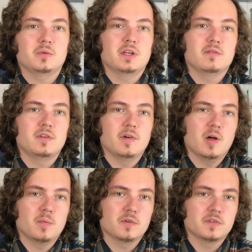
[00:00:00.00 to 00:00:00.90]
would give
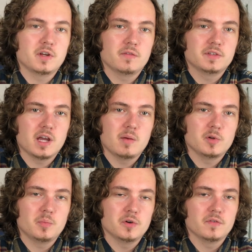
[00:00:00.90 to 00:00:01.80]
developers enough time to
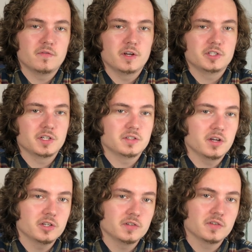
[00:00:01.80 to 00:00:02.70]
put finishing
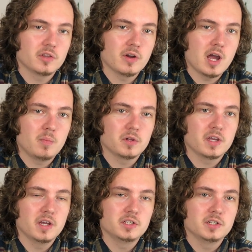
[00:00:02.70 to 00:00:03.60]
touches on their
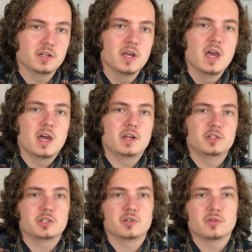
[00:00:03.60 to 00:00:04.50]
application and
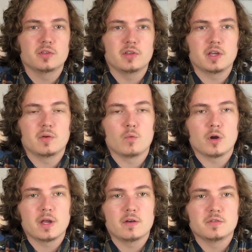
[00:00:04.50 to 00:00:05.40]
ensure that they can
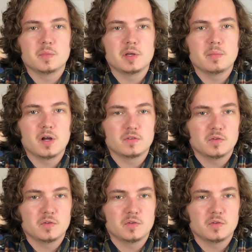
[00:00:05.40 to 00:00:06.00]
work out as many bugs